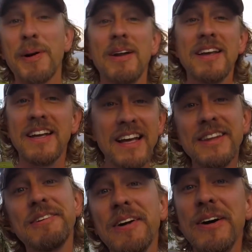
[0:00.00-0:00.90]
early and
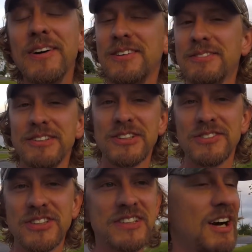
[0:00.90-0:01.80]
hitting the road. We
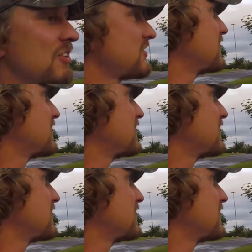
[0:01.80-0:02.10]
drove 6 hours